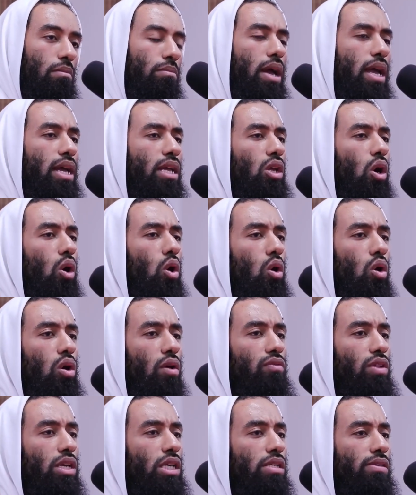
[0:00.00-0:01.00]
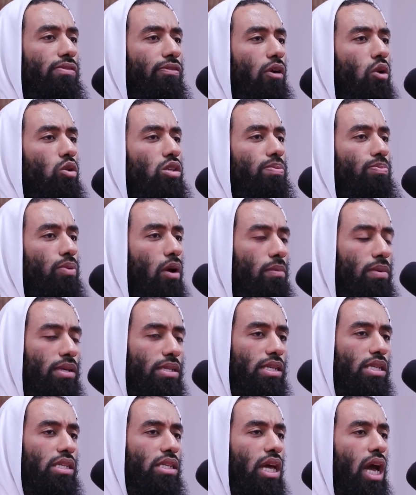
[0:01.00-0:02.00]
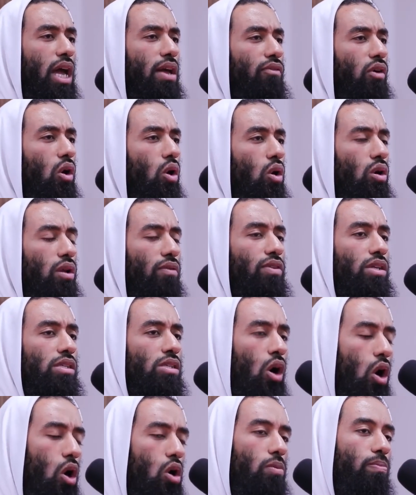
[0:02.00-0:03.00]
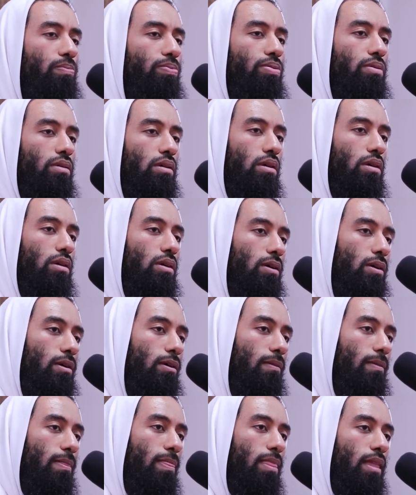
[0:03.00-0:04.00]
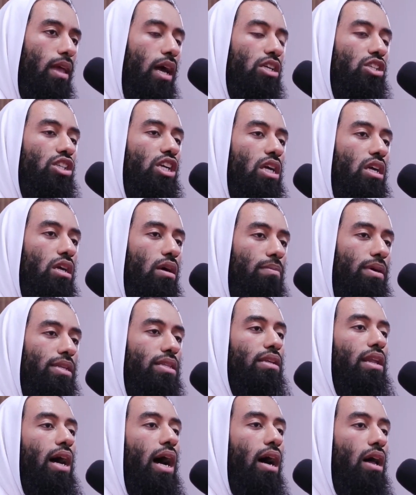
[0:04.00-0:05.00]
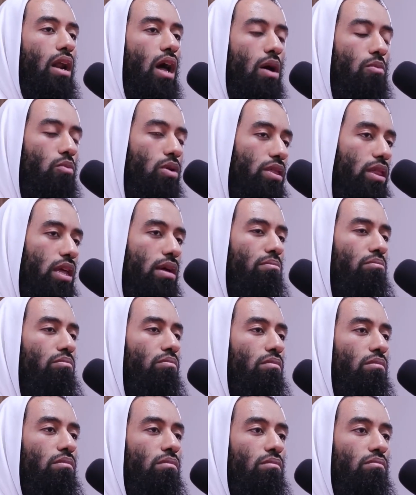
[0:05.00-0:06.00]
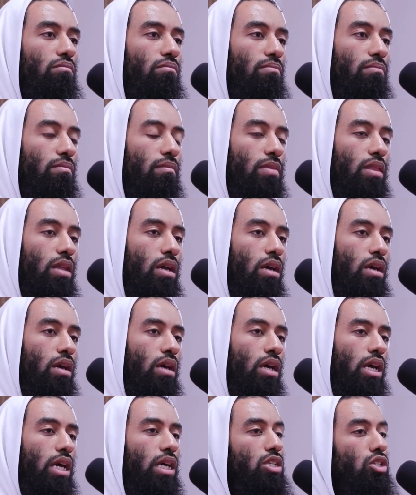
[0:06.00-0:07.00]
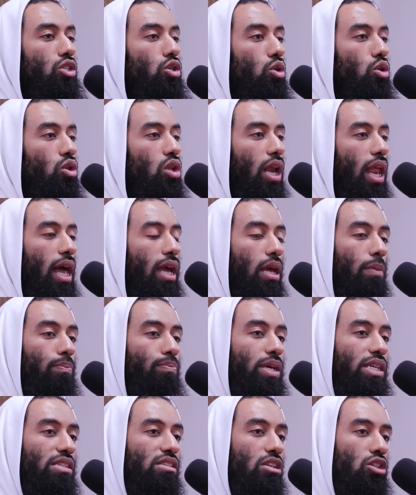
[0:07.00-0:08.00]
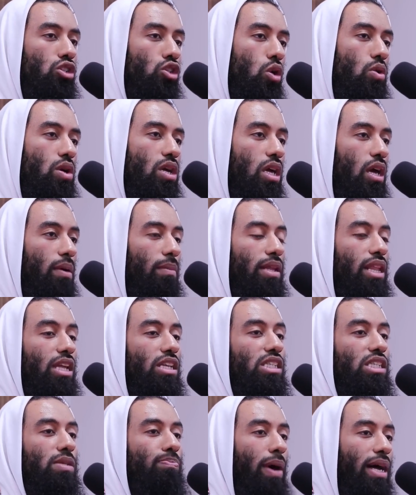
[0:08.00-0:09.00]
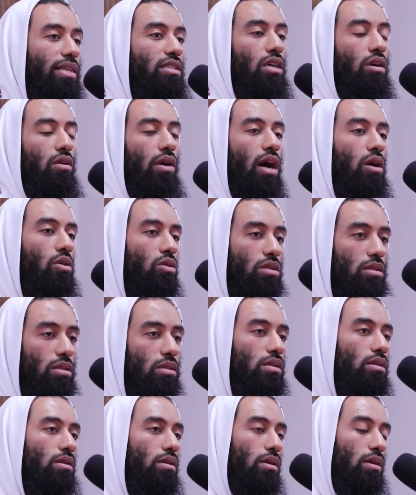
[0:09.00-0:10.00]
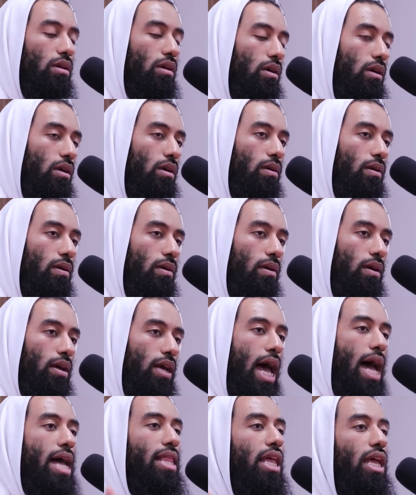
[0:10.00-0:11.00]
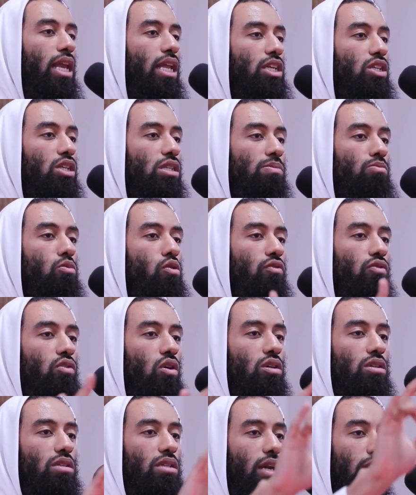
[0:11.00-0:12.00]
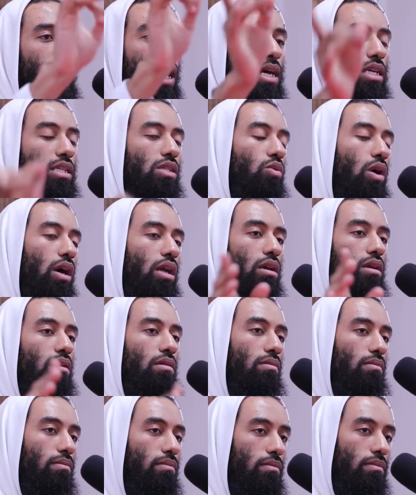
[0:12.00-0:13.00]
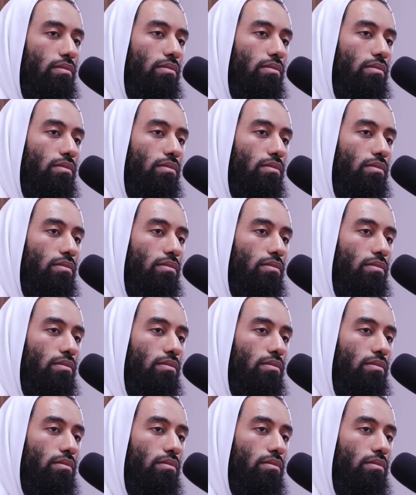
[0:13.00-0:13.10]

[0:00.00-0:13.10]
Made all of these false promises, gave her all of this hope and she committed haram with him. He chewed her like a piece of chewing gum and then spat her out. And then he just moved on to the next one.